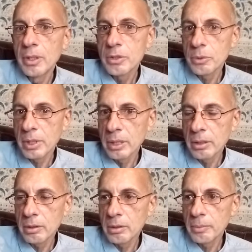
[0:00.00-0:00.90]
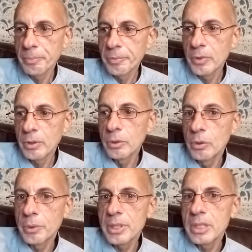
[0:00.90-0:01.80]
So in the
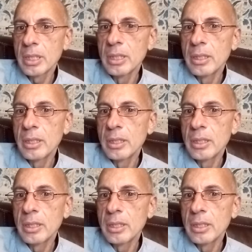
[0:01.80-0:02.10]
uterus,